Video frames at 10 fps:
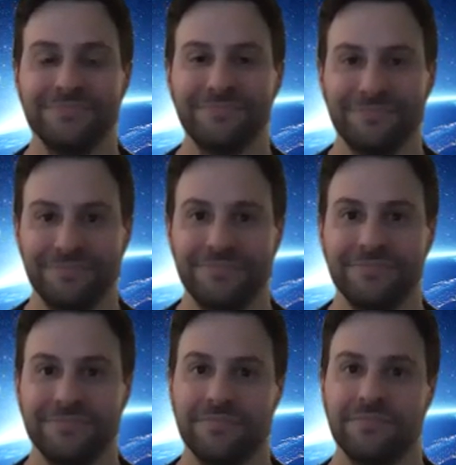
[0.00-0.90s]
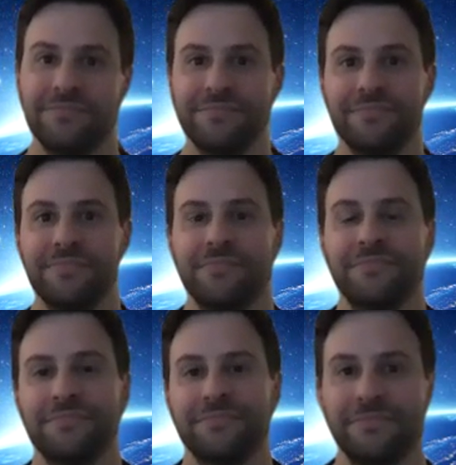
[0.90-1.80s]

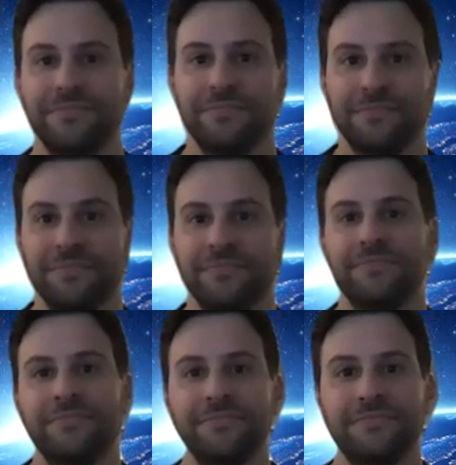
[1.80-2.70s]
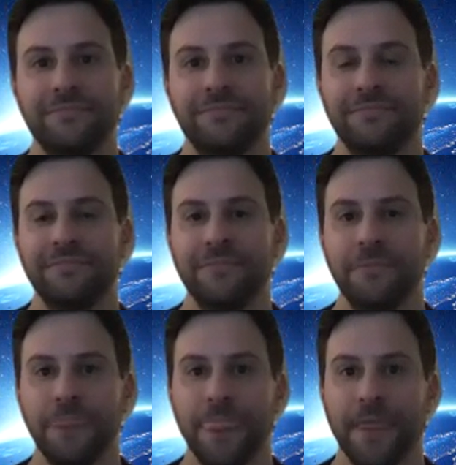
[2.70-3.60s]

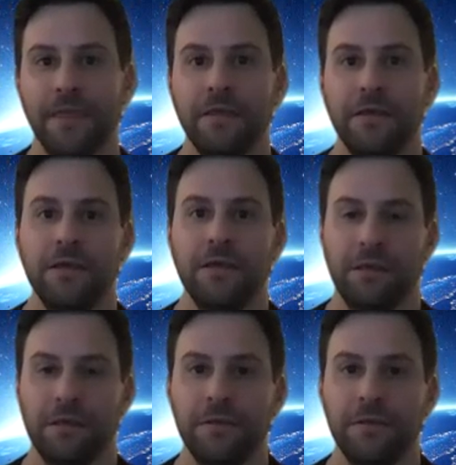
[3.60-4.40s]
[no speech]